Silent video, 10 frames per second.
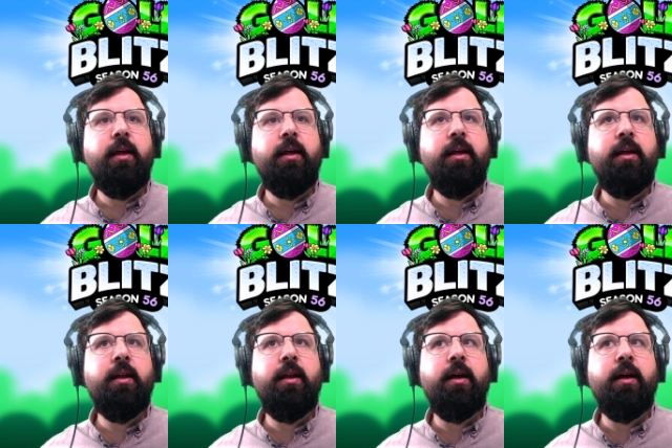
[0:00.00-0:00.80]

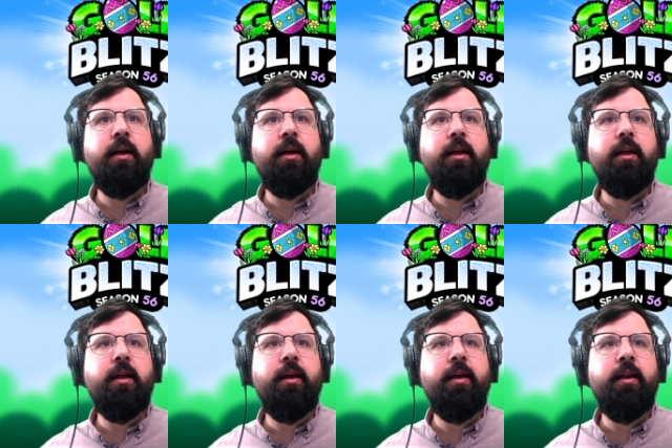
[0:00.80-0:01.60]
in uh
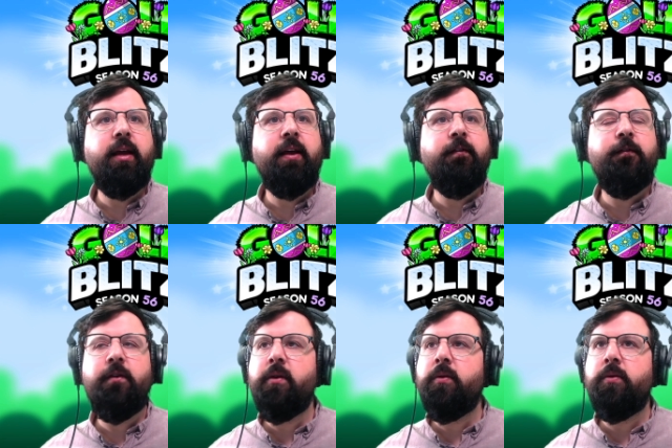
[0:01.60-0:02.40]
in a
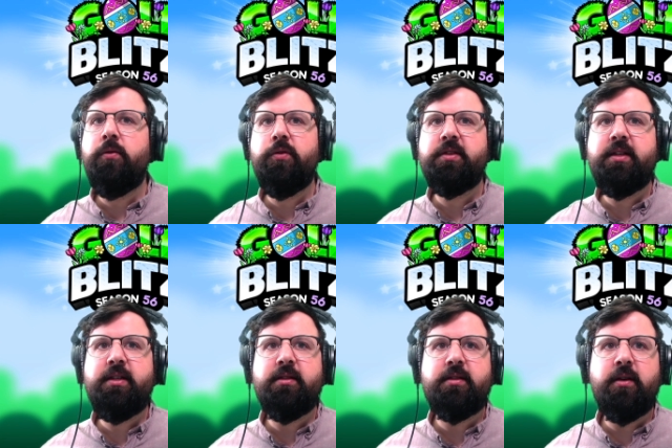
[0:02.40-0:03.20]
few
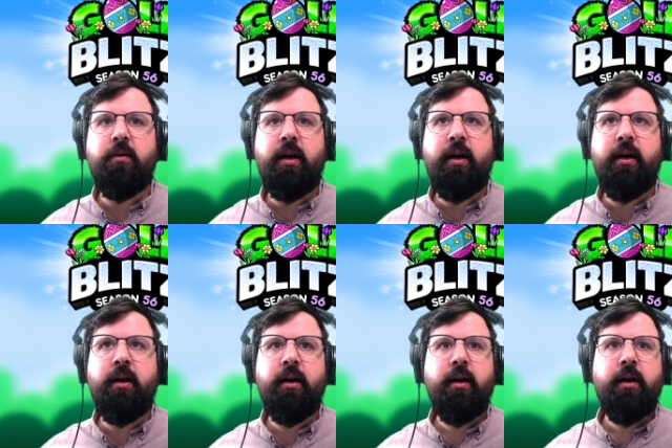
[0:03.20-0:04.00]
seasons. So
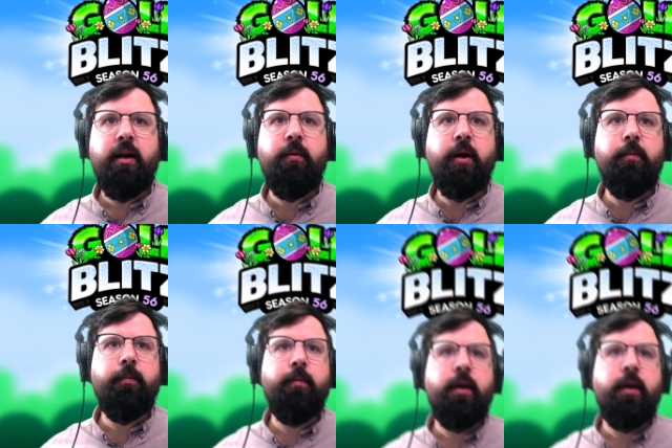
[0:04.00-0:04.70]
uh here we go.